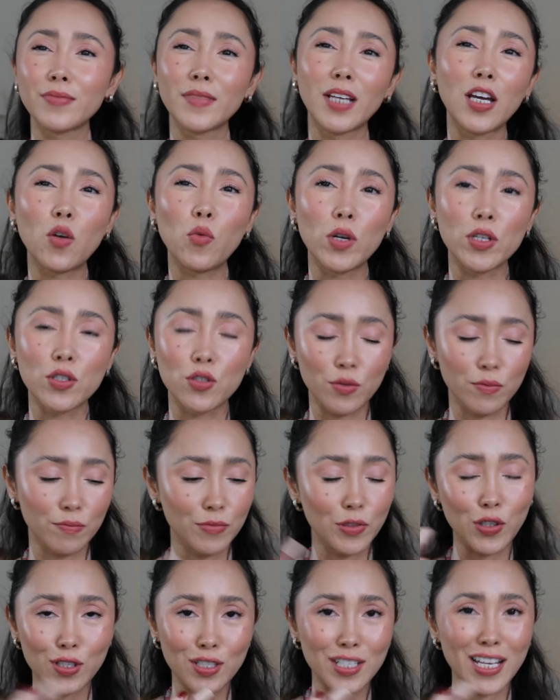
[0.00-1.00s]
I don't want to,
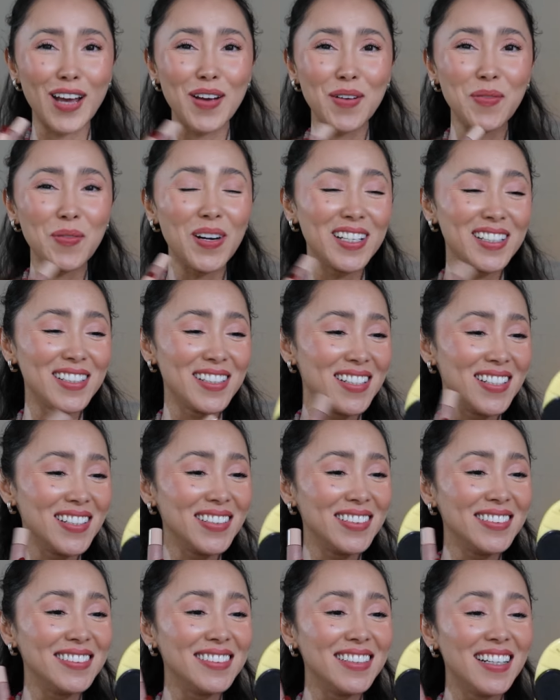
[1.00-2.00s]
because I want
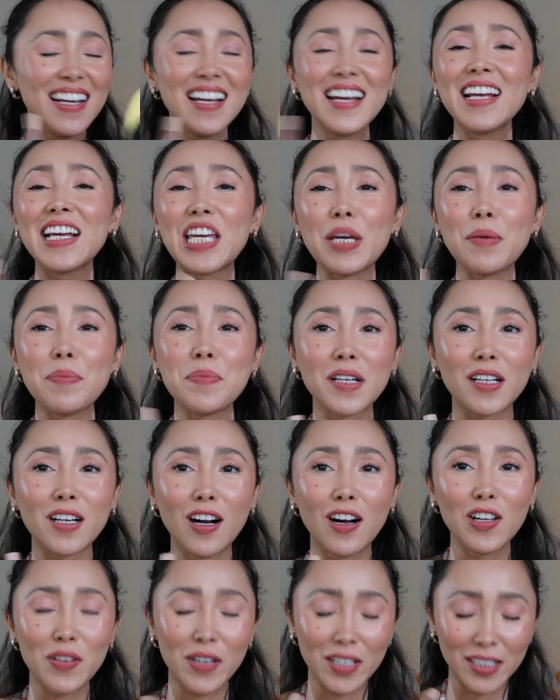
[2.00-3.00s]
to keep the
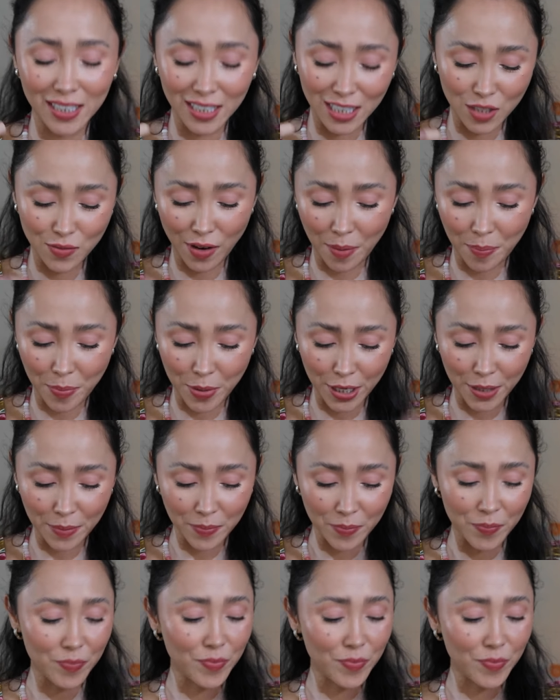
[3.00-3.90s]
color. I think it's very pretty.